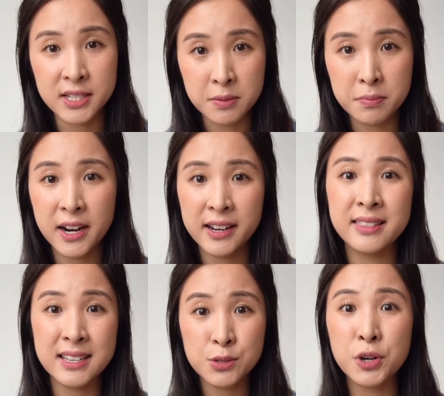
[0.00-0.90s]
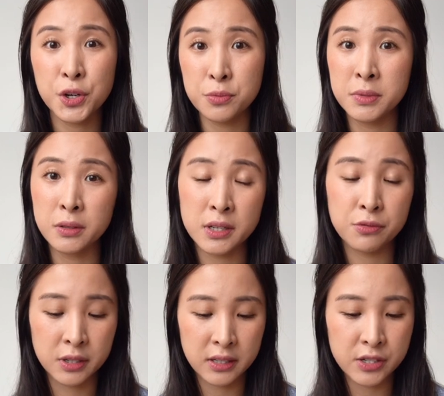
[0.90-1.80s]
skin barrier, and that's what goat milk can
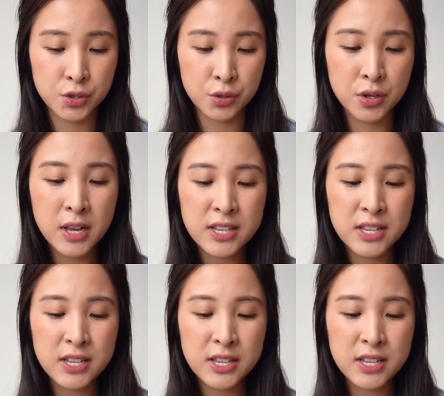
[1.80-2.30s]
really do.